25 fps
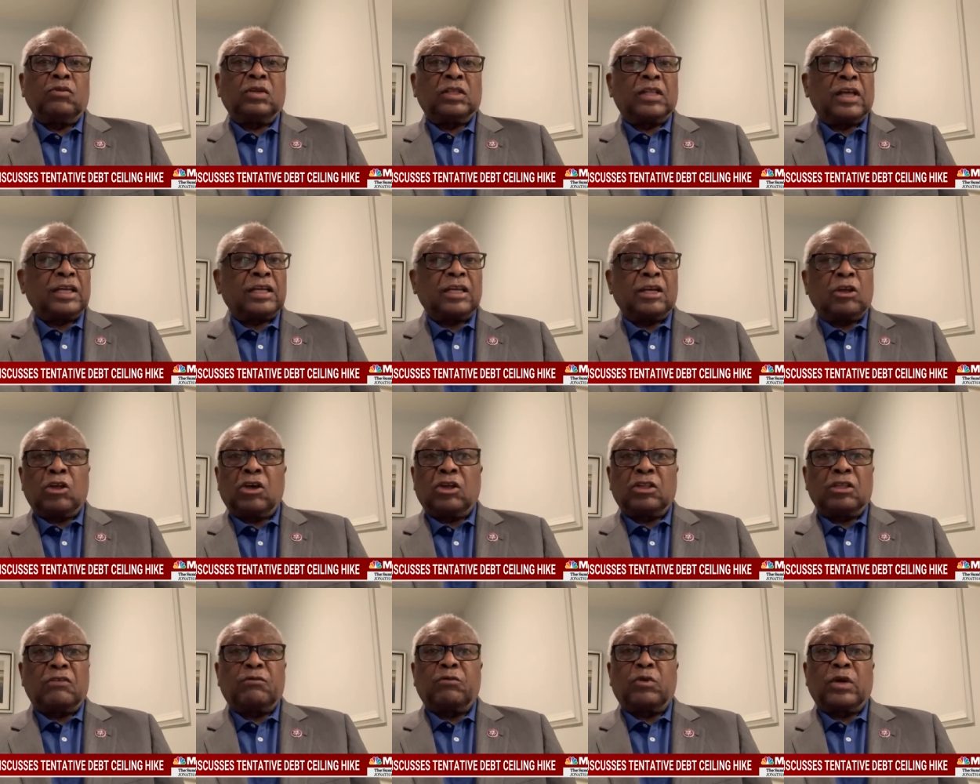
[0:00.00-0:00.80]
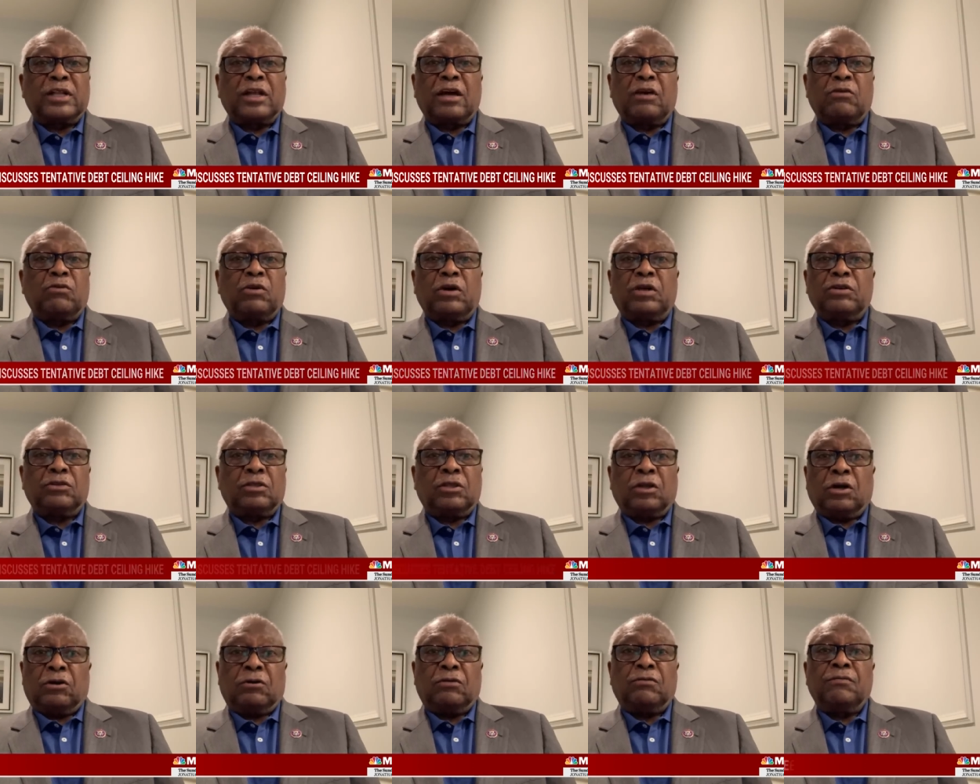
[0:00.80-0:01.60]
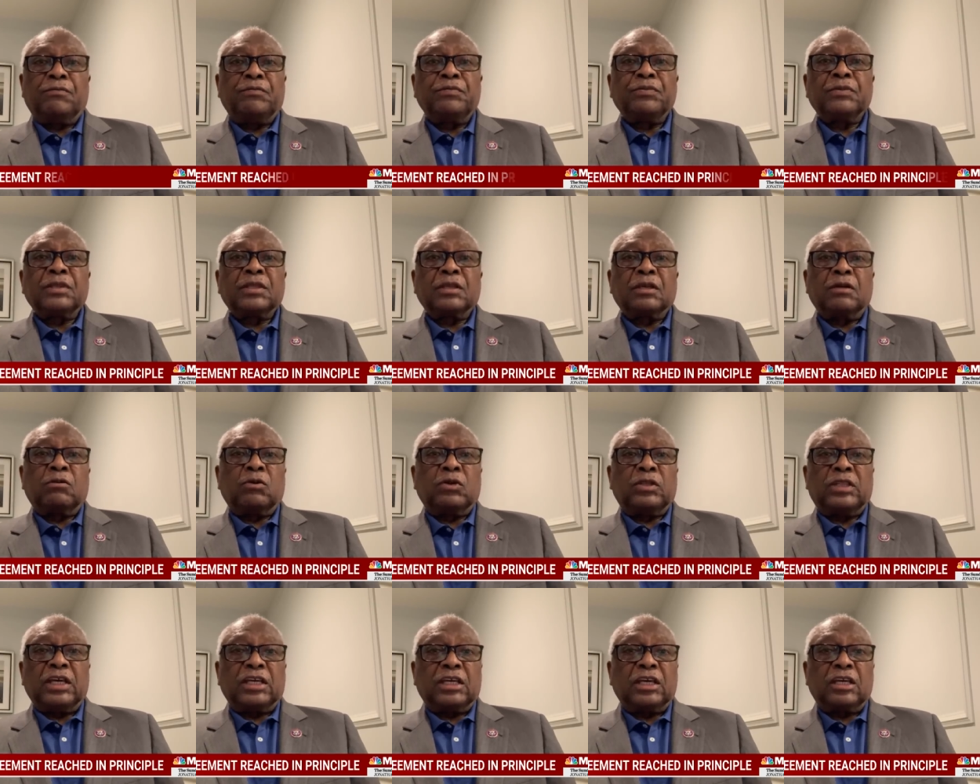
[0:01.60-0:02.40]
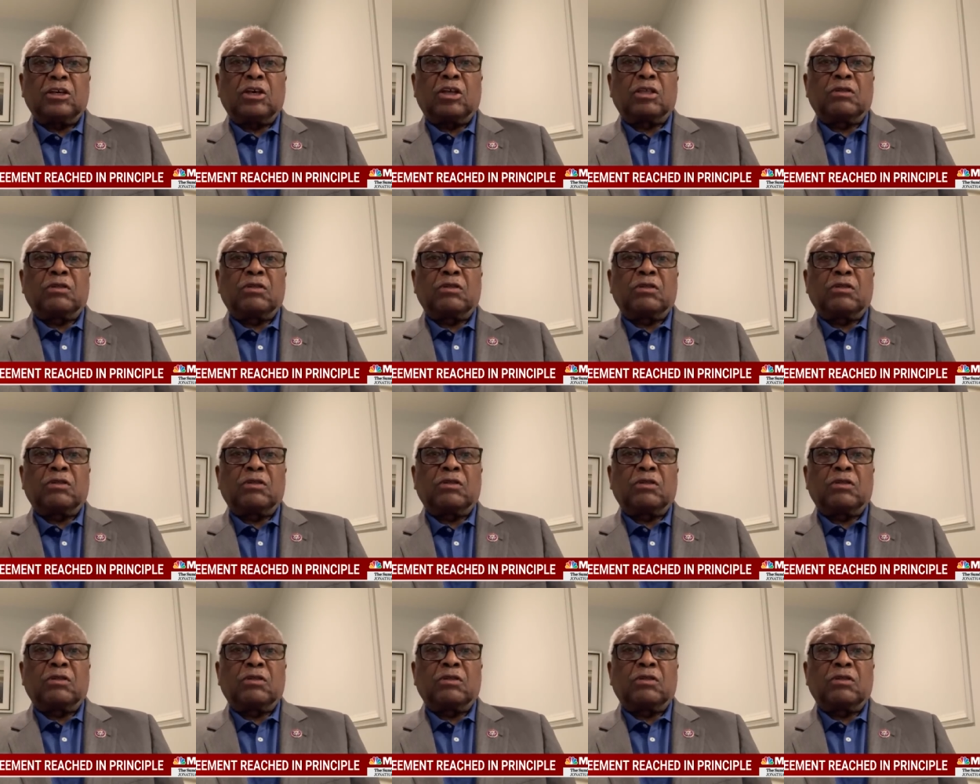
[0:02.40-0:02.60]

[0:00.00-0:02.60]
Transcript: Will I get all of what I want? No. Will they get